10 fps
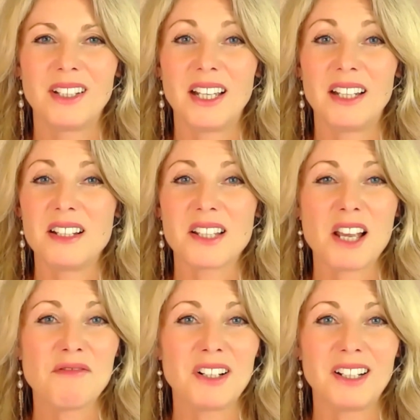and it's
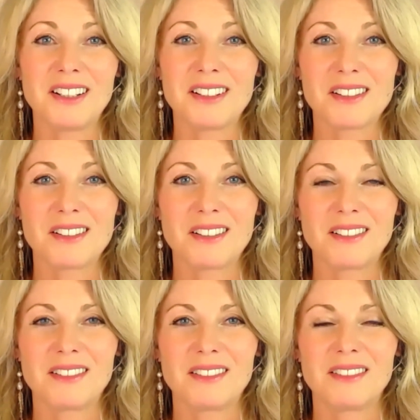effortless
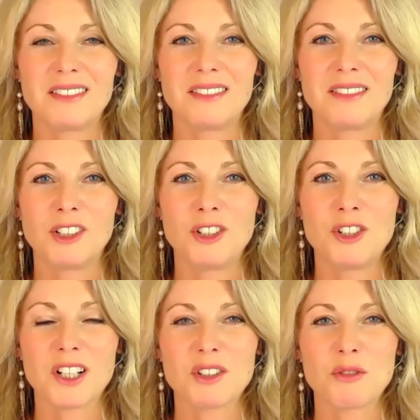to
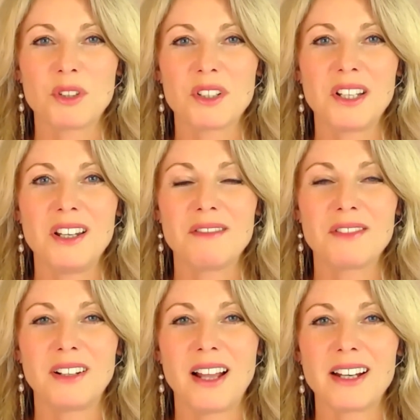just receive
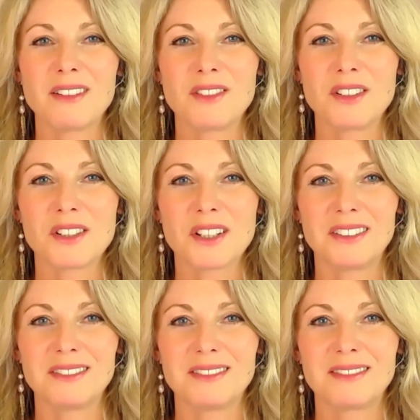the light of the
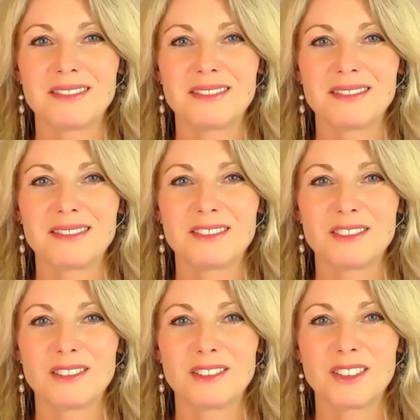sun,
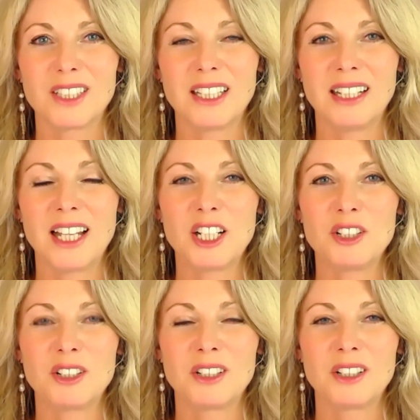let
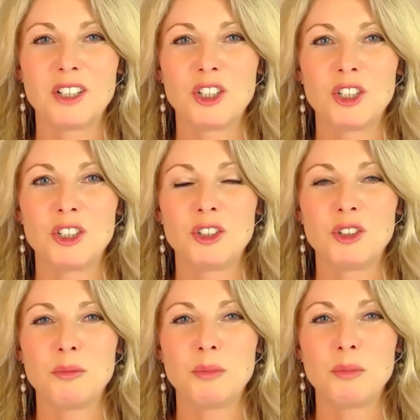it
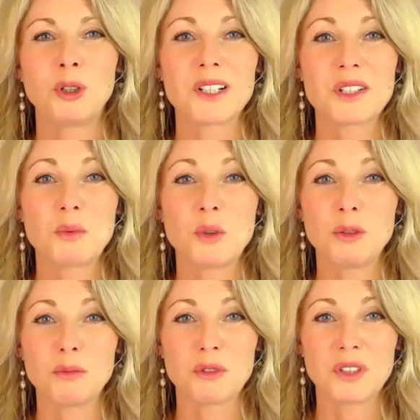pour its
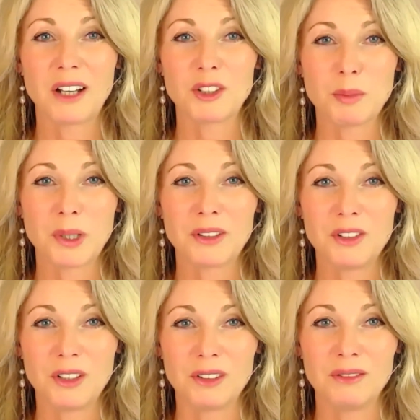warmth down upon
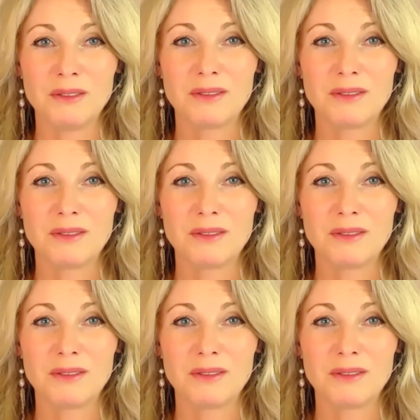you,